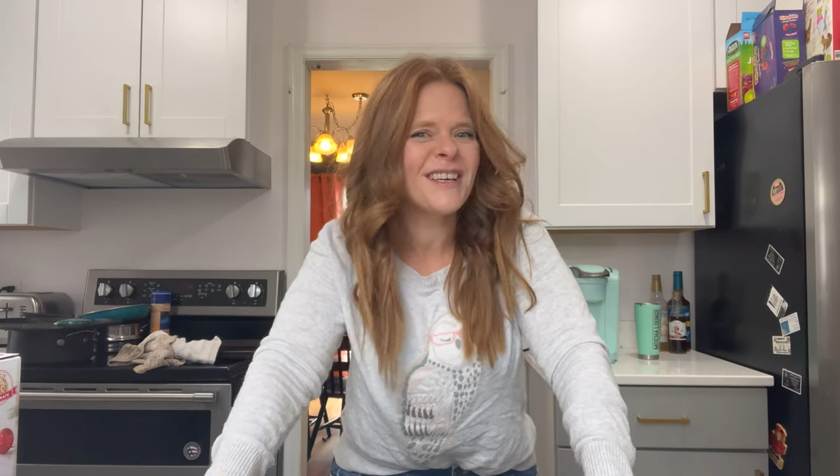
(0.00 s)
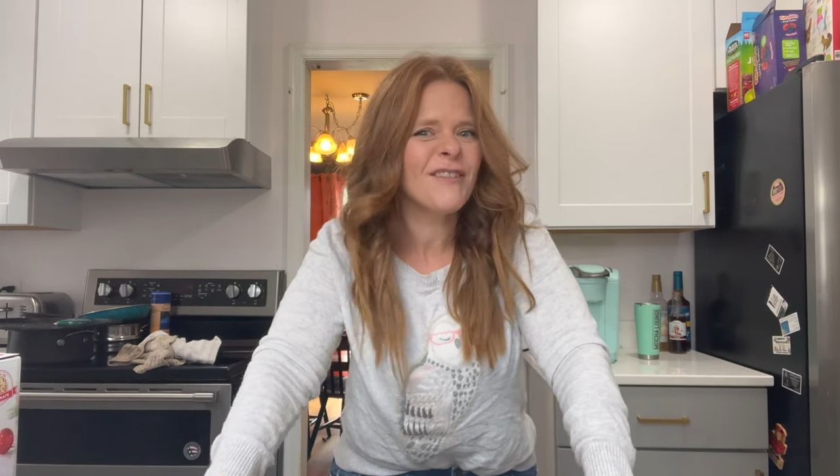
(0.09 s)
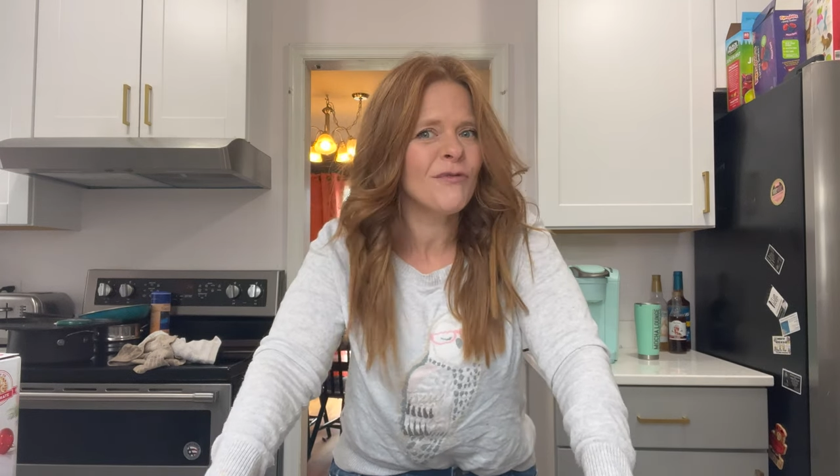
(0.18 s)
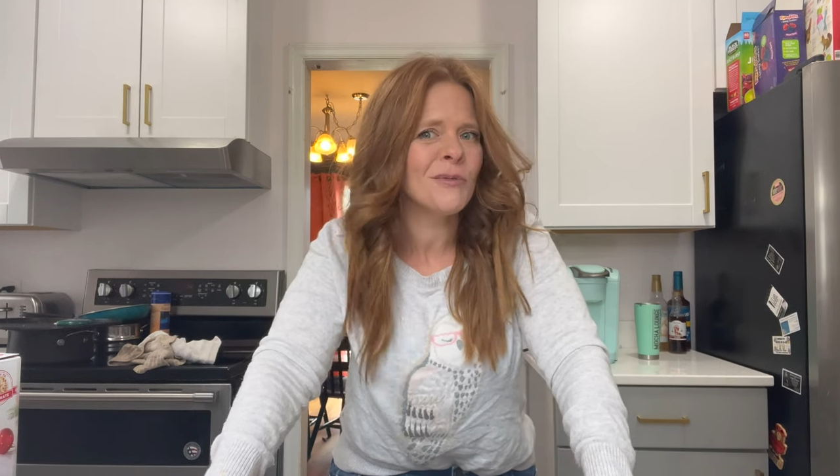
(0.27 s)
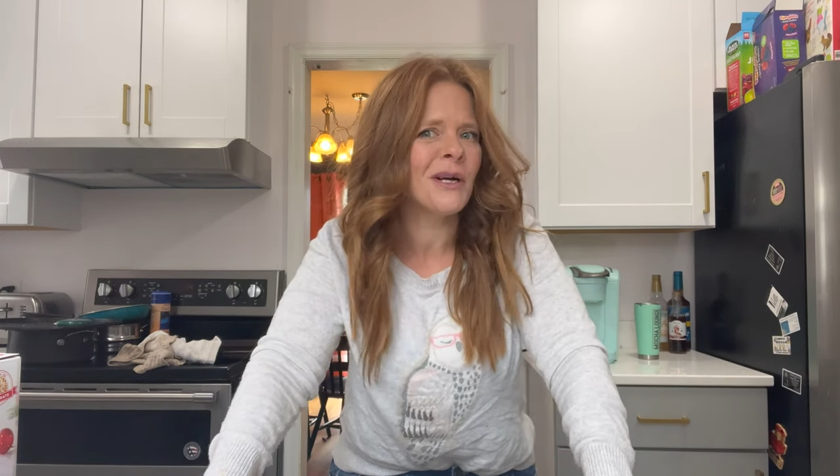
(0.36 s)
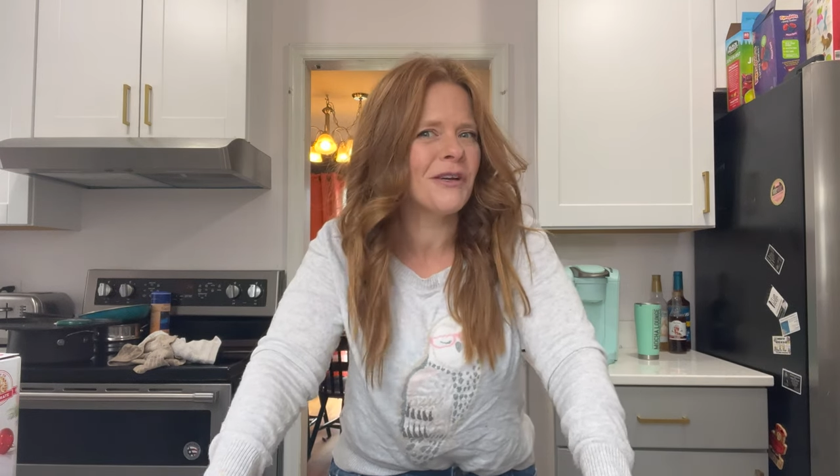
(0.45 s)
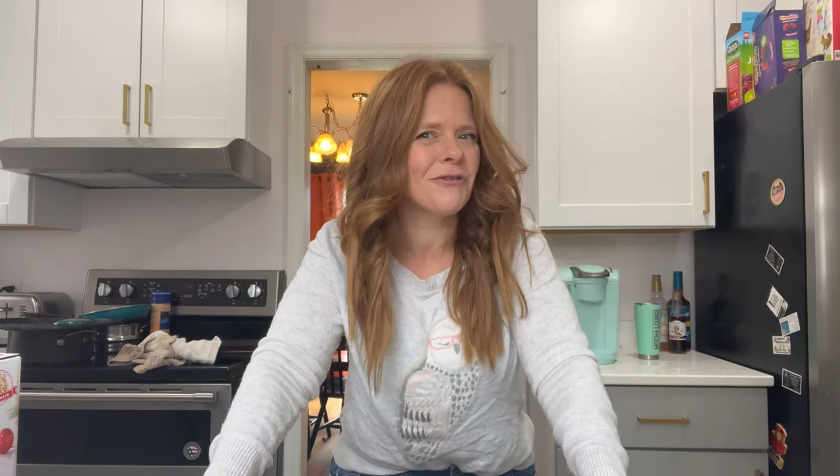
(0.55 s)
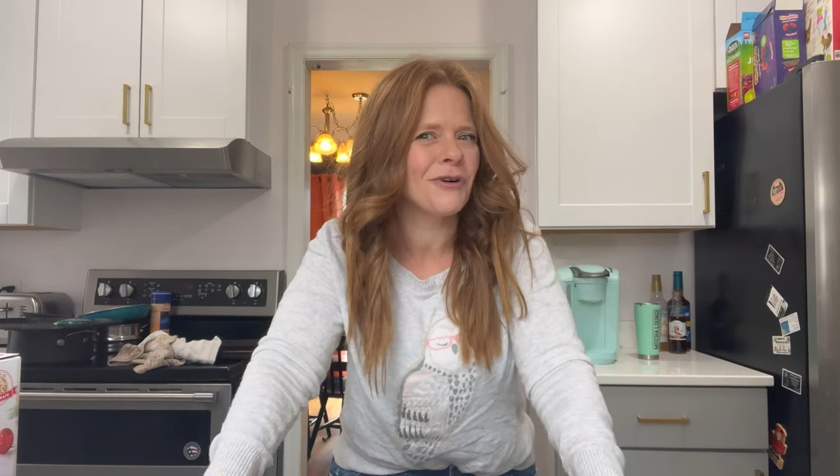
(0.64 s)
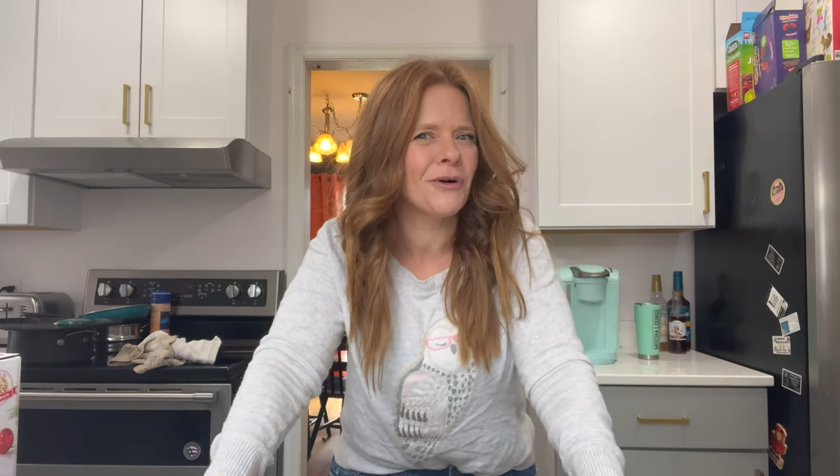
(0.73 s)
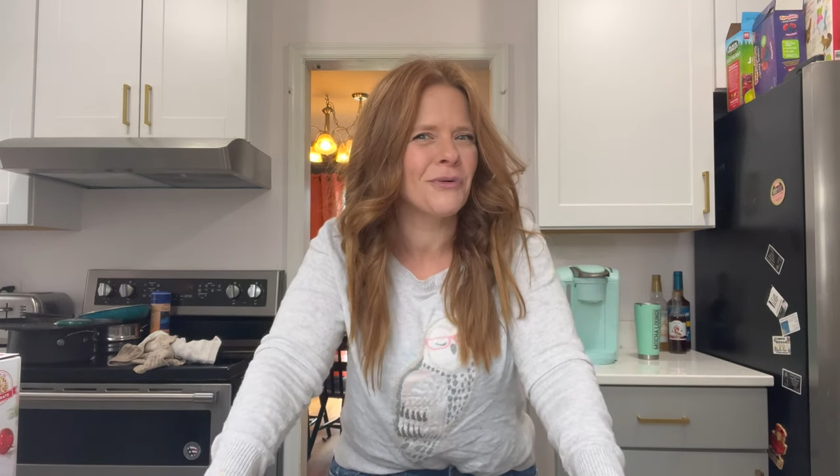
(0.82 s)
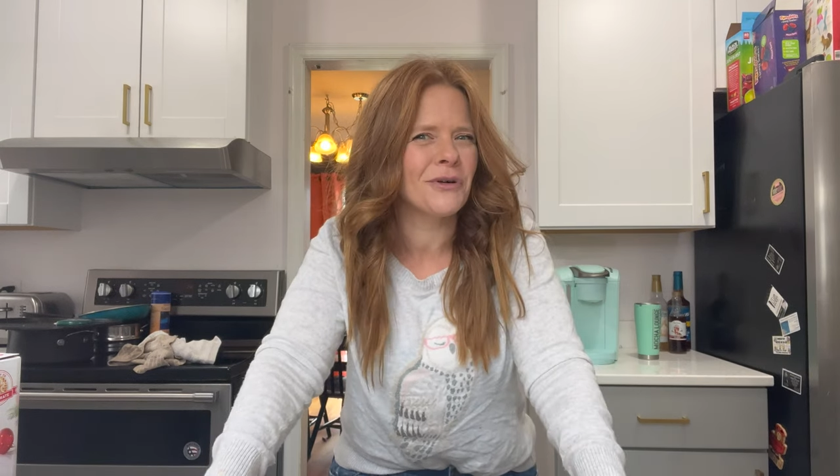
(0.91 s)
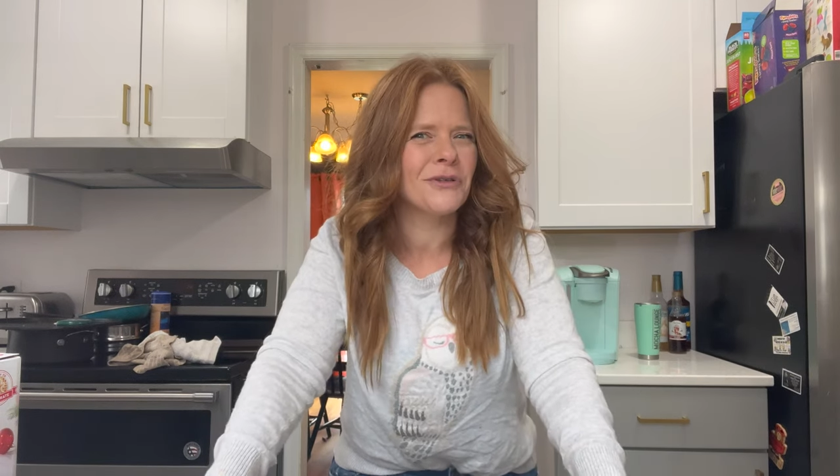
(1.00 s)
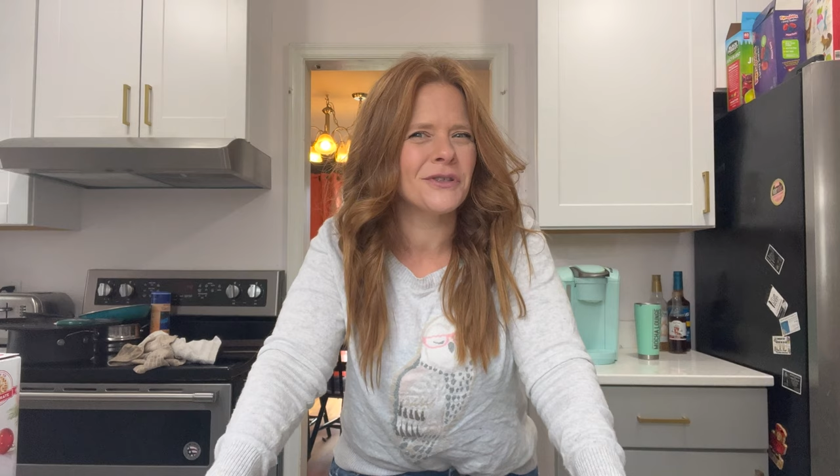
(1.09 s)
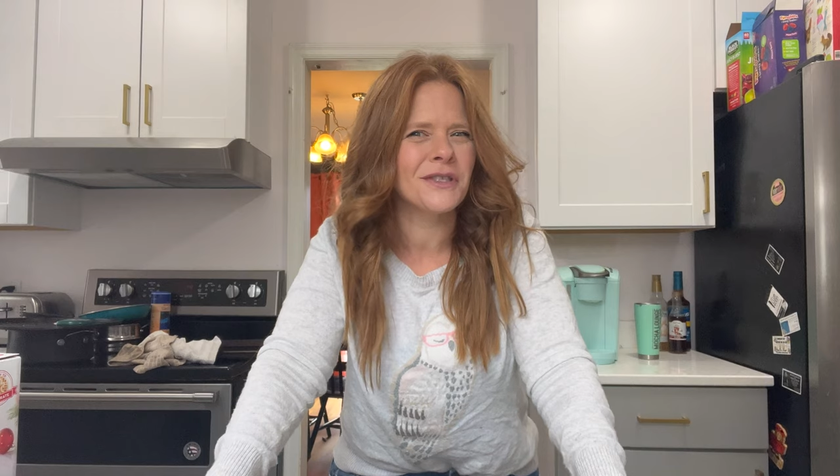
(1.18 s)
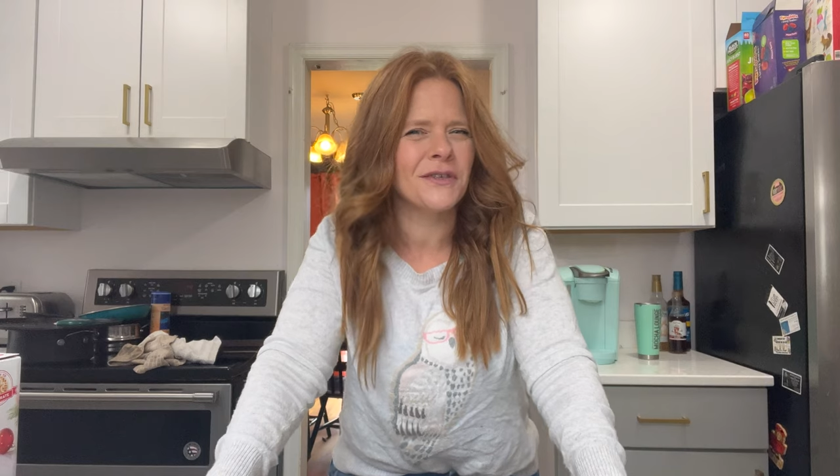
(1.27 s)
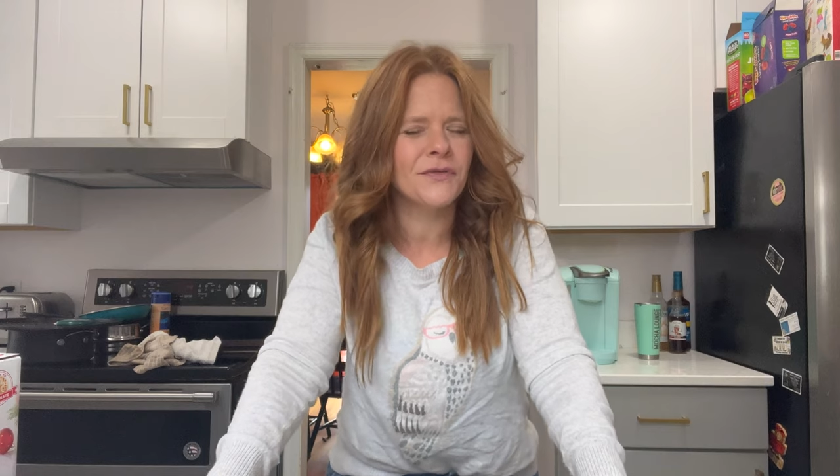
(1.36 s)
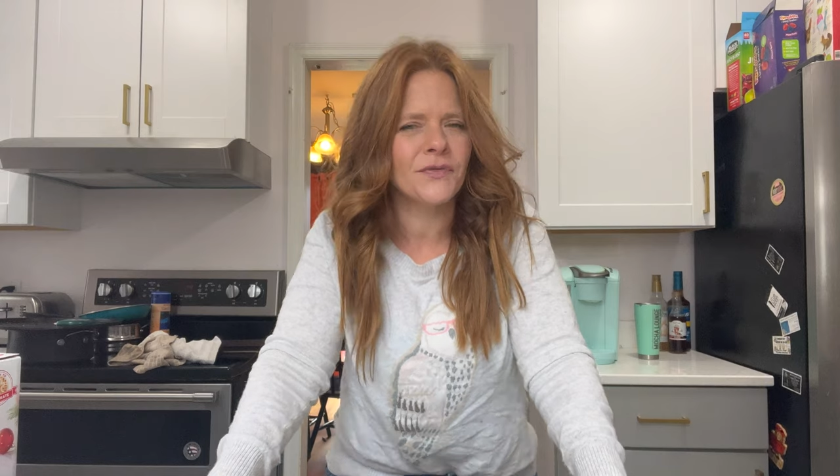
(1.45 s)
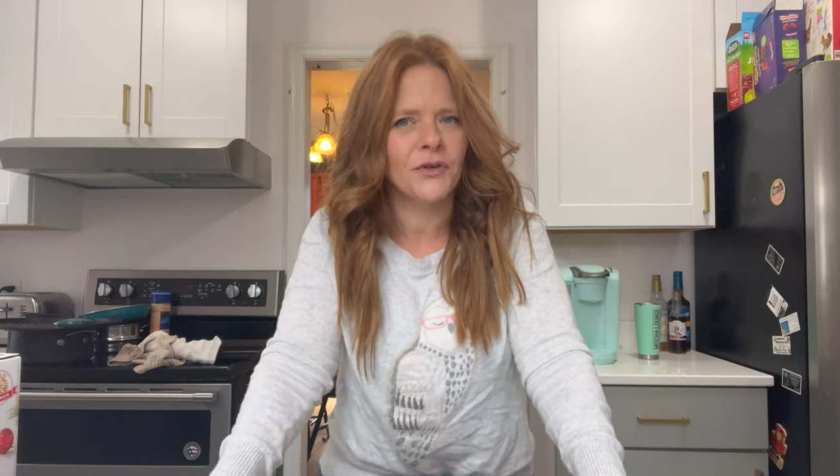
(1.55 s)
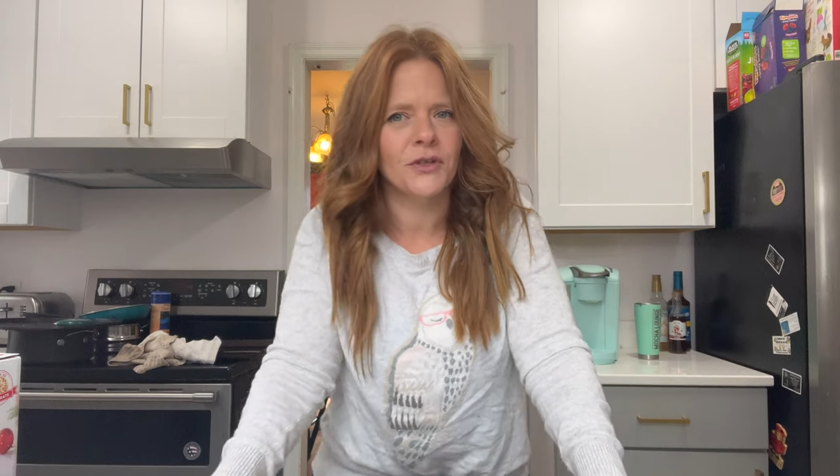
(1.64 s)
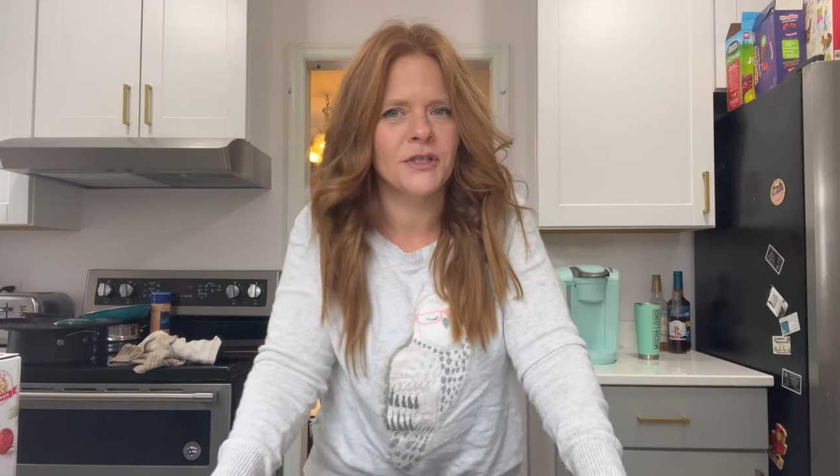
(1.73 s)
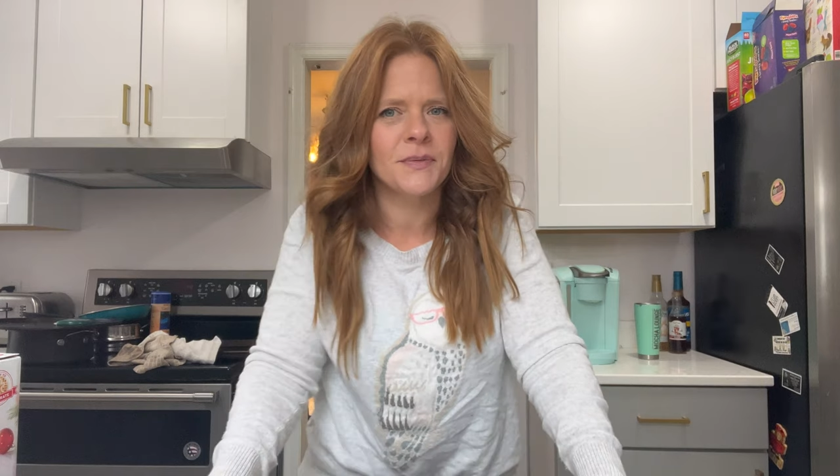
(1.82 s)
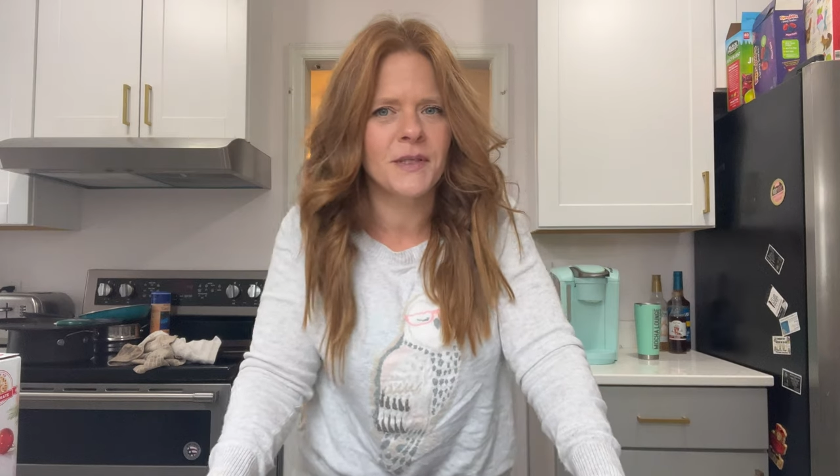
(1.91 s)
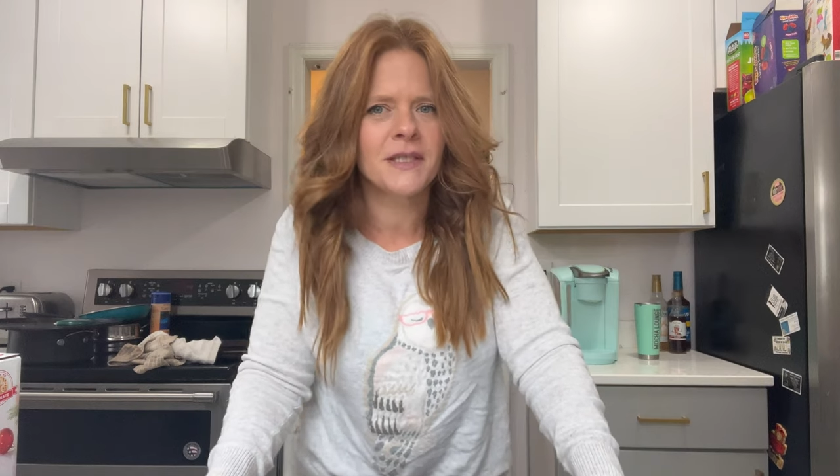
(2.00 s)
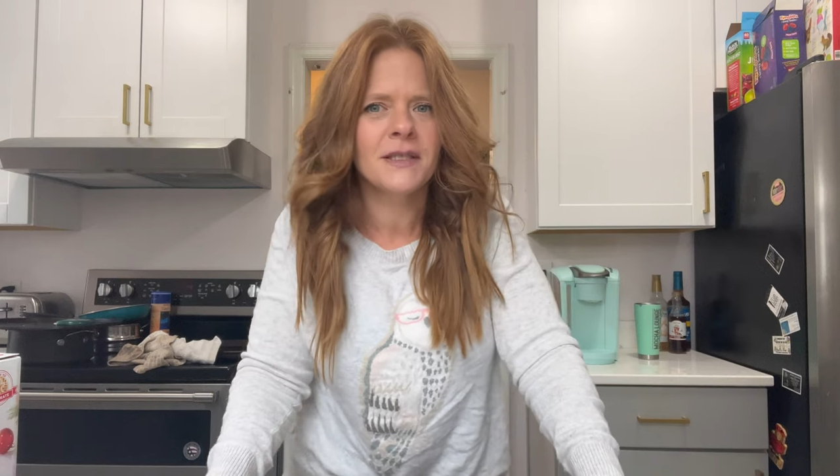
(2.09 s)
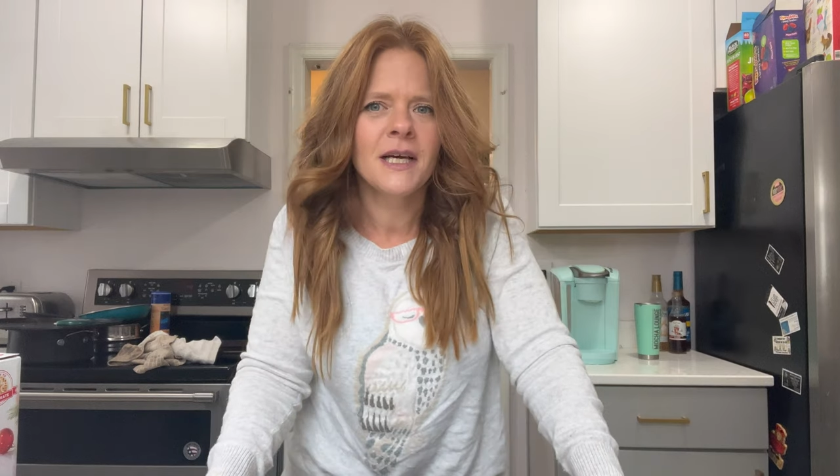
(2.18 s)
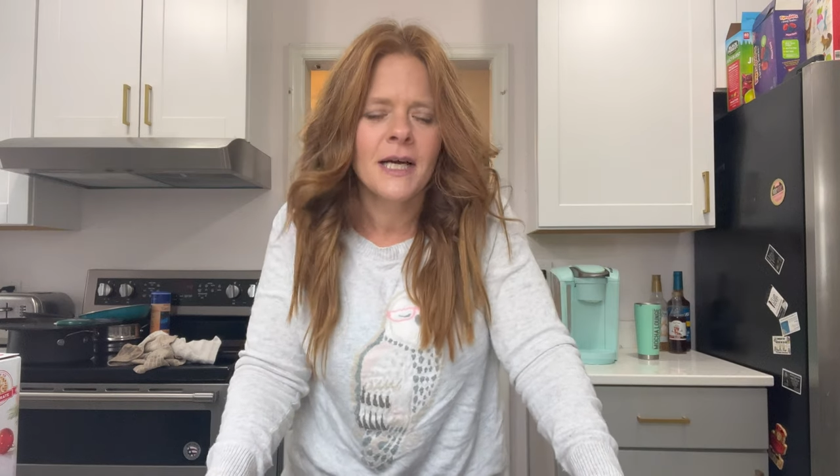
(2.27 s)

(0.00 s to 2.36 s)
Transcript: if you buy your coworkers gifts for Christmas.